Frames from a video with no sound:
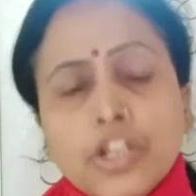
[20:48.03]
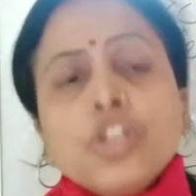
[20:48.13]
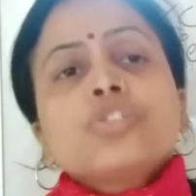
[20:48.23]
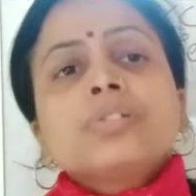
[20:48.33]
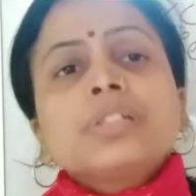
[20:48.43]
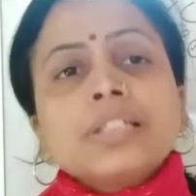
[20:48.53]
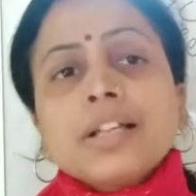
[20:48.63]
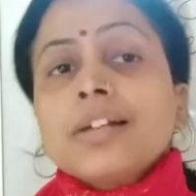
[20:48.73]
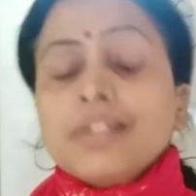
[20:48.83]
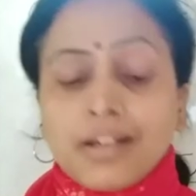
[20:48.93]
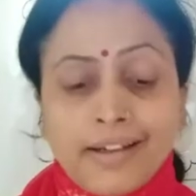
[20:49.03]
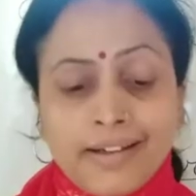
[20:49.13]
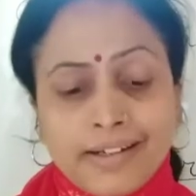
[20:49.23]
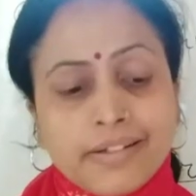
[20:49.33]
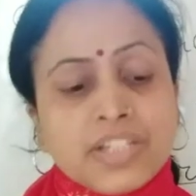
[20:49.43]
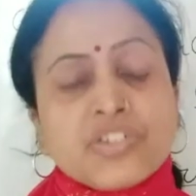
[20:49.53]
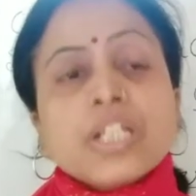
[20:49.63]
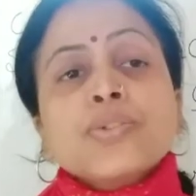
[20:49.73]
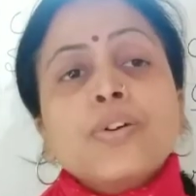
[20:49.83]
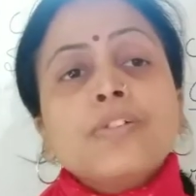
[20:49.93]
So these are the
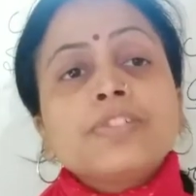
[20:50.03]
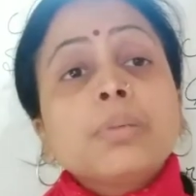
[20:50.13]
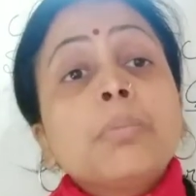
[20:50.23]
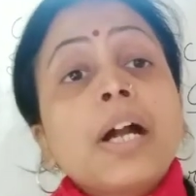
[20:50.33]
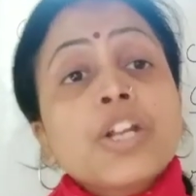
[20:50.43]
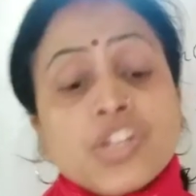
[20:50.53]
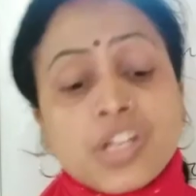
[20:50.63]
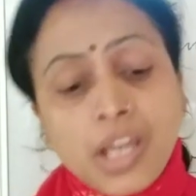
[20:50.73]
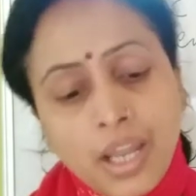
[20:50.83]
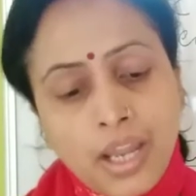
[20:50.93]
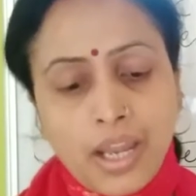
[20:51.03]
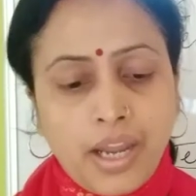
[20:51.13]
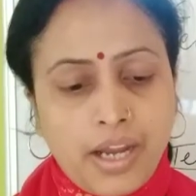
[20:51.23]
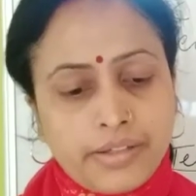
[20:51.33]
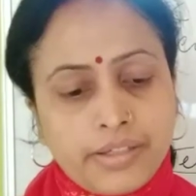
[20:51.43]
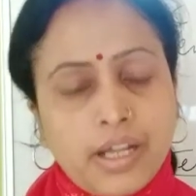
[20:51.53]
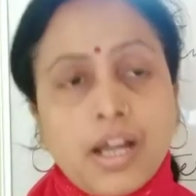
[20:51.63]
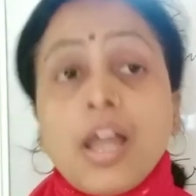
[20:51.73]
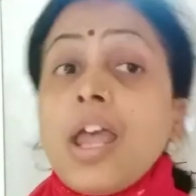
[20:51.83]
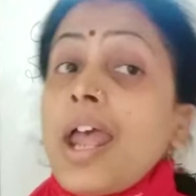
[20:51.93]
characteristics of the marshy area,
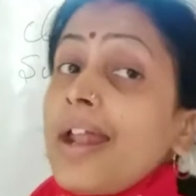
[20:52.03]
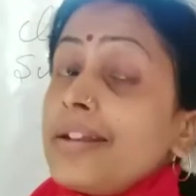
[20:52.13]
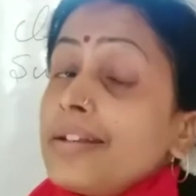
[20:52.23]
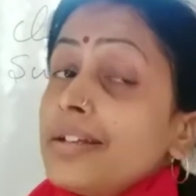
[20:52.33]
and